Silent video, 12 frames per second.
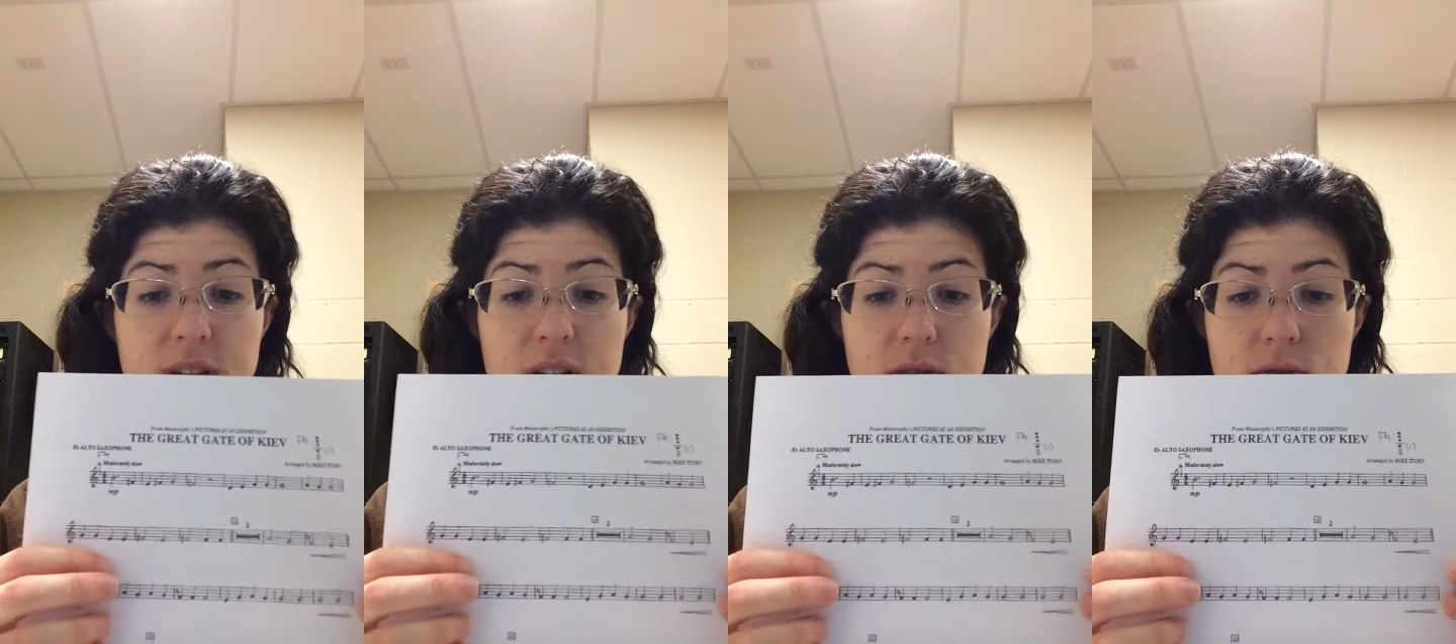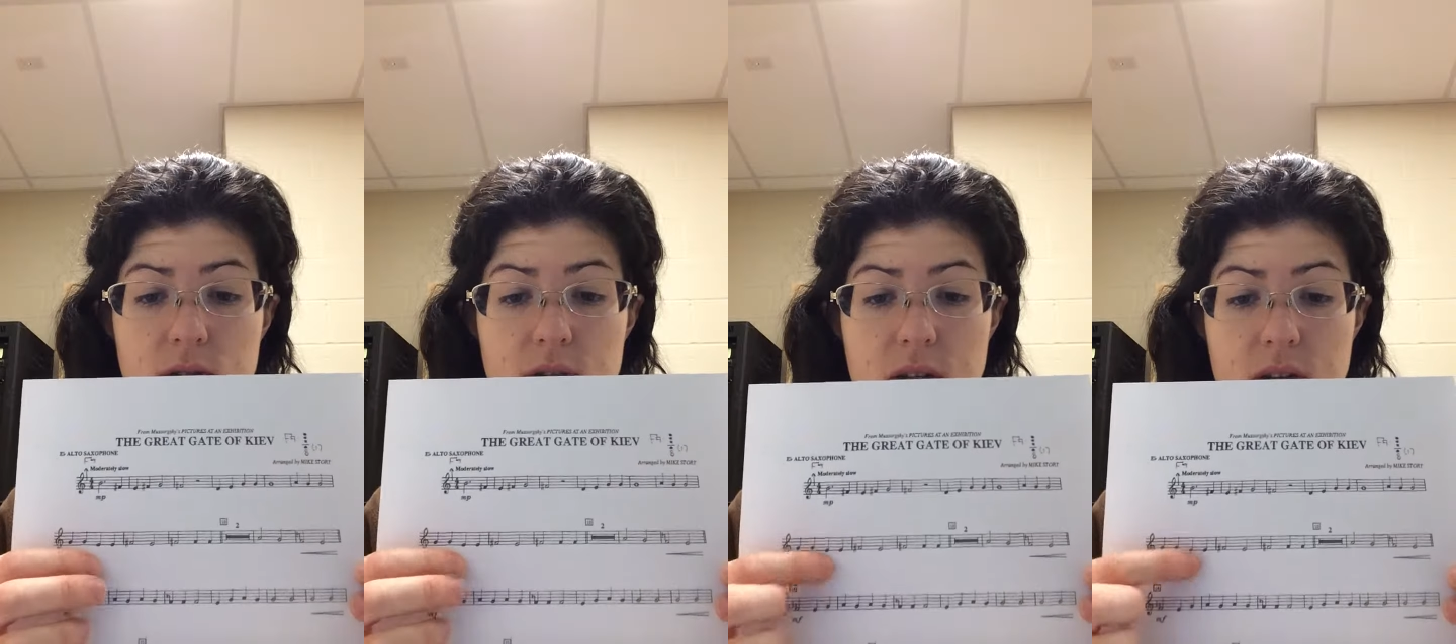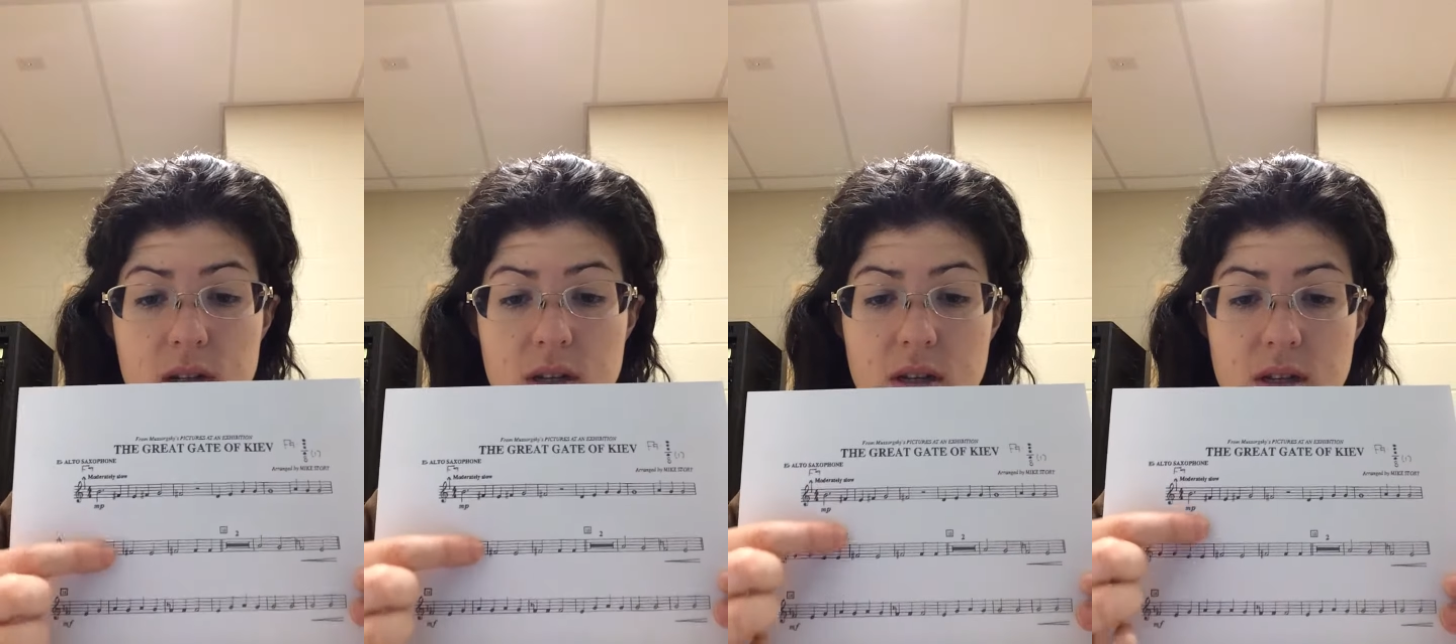you
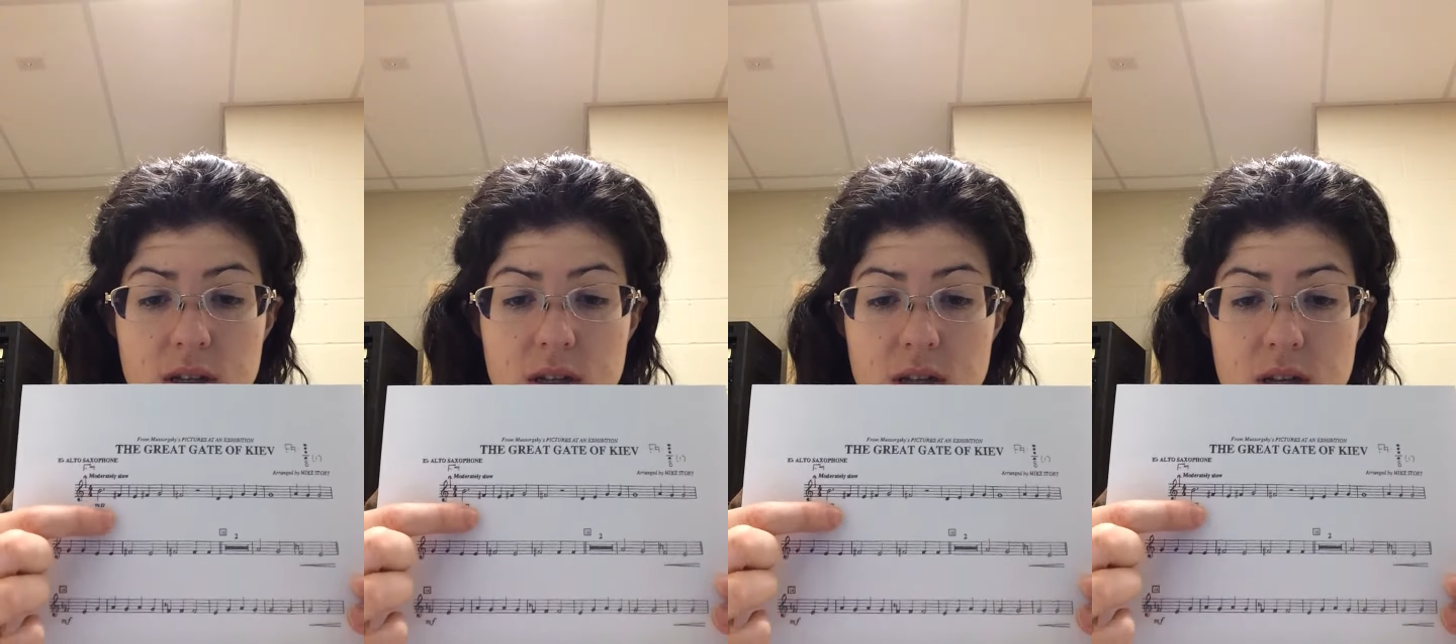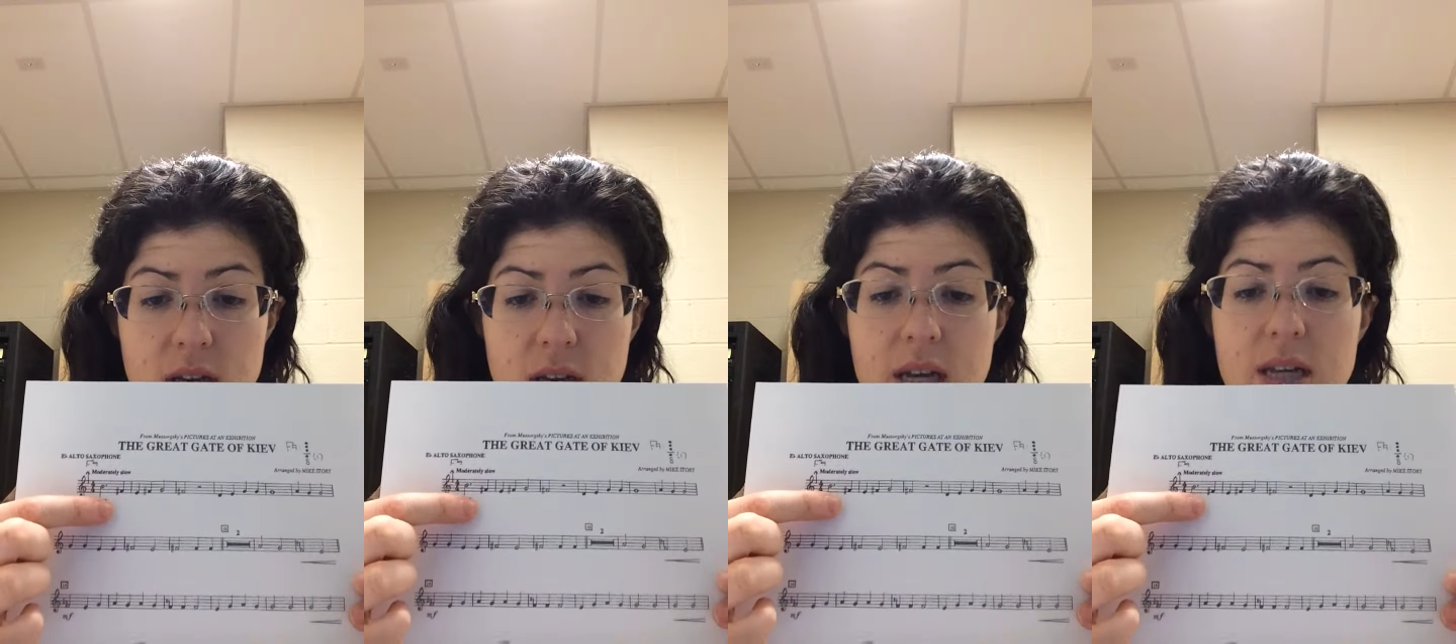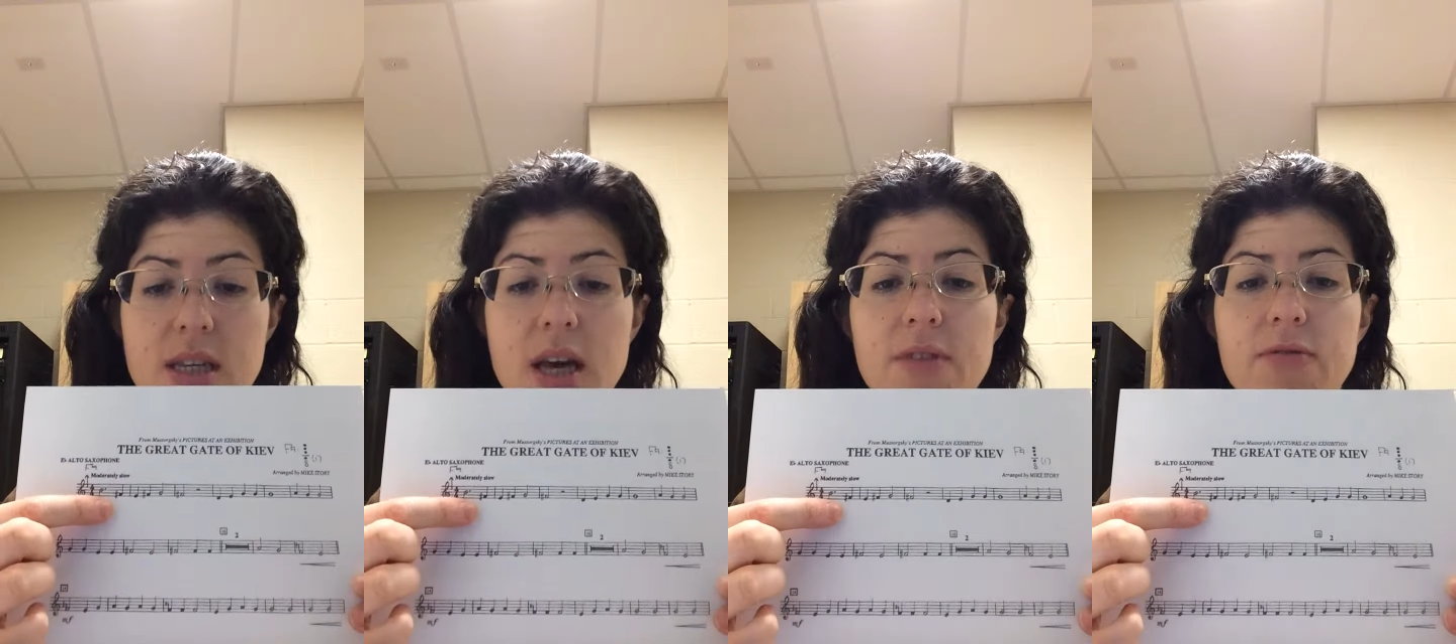
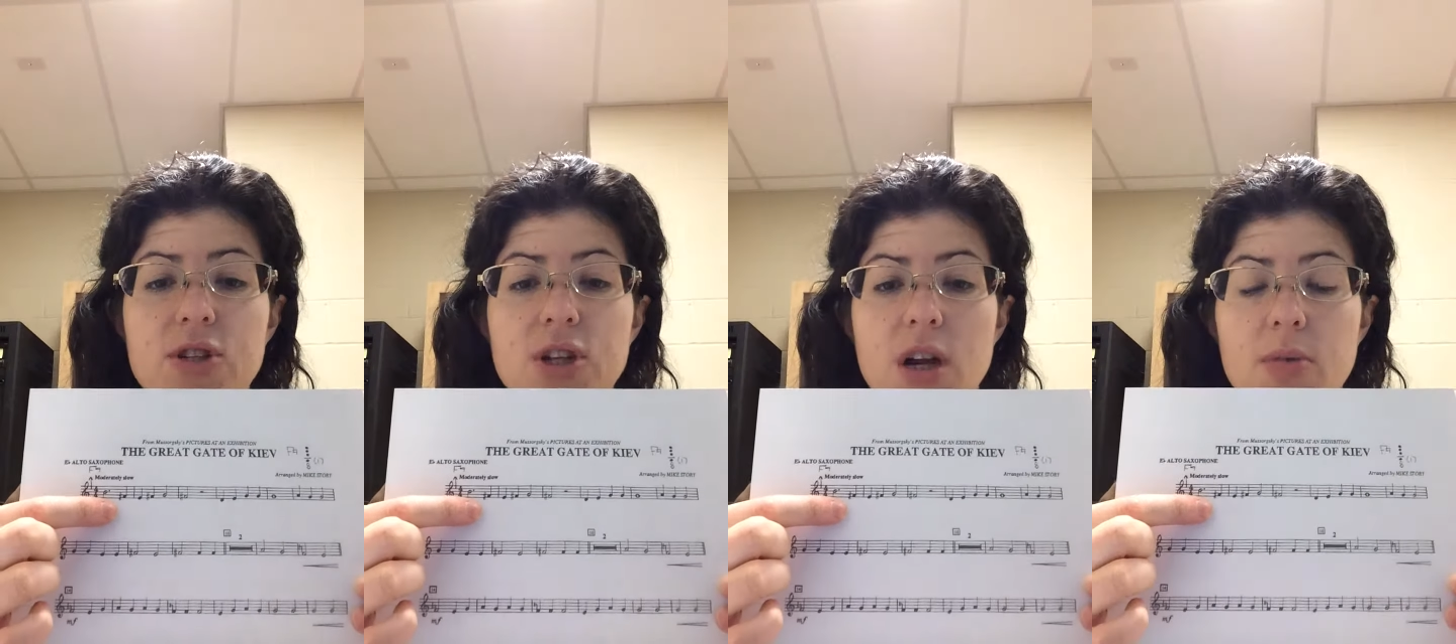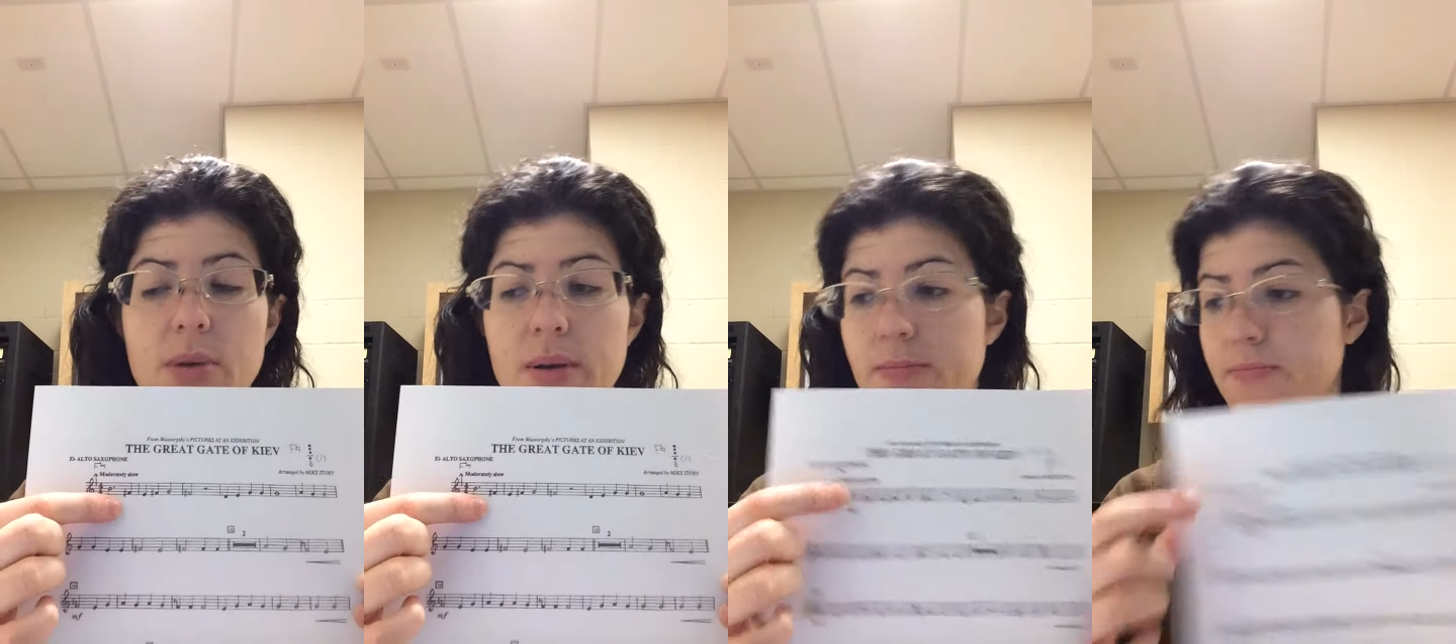is F sharp.